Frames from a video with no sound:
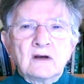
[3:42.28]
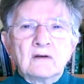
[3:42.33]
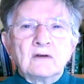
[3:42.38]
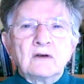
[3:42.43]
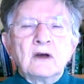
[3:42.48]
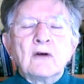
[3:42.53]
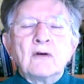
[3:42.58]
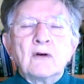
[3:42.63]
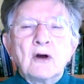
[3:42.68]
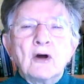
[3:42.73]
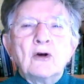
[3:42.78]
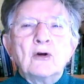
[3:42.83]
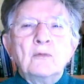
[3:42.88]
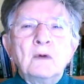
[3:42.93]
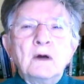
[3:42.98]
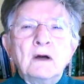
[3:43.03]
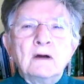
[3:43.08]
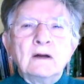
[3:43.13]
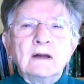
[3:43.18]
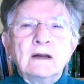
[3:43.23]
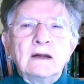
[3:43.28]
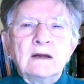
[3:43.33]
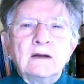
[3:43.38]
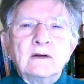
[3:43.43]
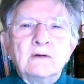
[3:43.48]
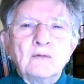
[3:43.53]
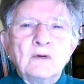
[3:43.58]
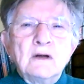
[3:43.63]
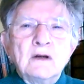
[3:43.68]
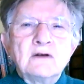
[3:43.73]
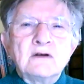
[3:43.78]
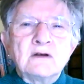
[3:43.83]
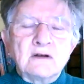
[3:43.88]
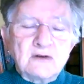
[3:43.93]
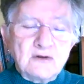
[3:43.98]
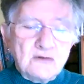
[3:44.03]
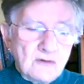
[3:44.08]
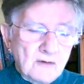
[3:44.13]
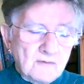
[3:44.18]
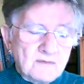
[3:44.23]
go home early in winter
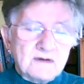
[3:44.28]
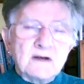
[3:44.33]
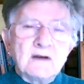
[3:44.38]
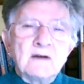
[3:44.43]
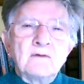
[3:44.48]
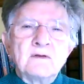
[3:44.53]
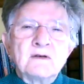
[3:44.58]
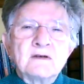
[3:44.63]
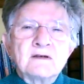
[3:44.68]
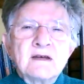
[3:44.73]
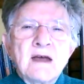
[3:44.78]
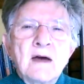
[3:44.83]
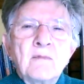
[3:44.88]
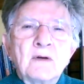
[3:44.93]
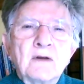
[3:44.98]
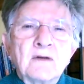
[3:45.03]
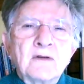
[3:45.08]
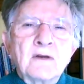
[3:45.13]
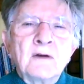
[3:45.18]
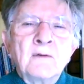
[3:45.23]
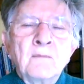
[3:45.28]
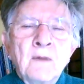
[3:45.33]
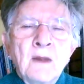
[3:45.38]
to observe the Sabbath.